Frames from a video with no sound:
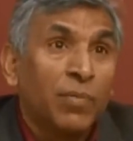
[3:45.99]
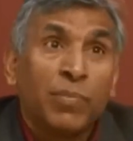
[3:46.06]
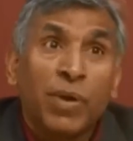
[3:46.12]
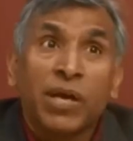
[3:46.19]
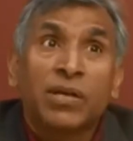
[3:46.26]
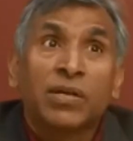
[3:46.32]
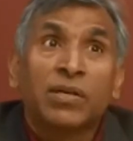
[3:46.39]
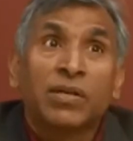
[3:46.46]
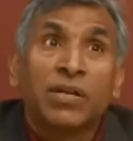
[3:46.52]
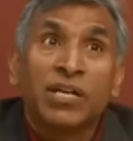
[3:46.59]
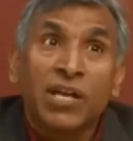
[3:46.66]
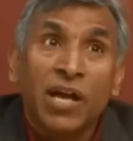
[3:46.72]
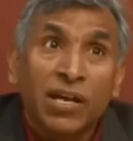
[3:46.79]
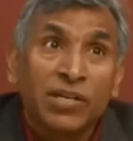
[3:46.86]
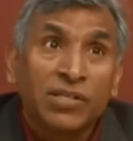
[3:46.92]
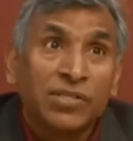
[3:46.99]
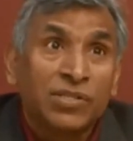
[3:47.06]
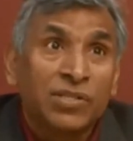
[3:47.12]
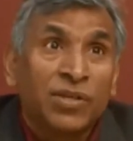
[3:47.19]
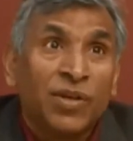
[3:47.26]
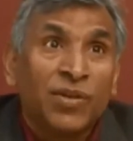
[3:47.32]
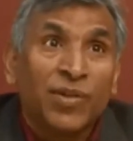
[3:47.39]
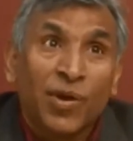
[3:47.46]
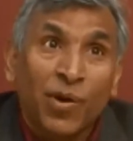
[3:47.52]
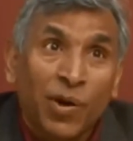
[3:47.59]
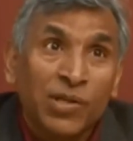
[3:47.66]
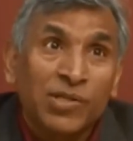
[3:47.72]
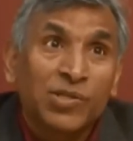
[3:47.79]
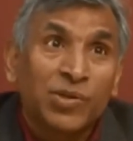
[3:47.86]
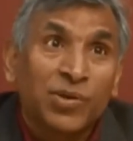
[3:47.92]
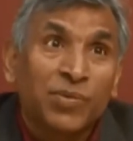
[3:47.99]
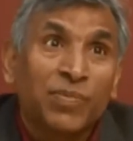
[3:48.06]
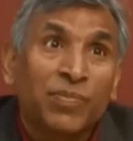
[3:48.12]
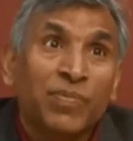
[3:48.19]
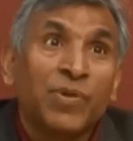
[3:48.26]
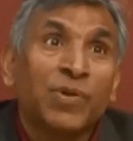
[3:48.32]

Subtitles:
Big retailers, they also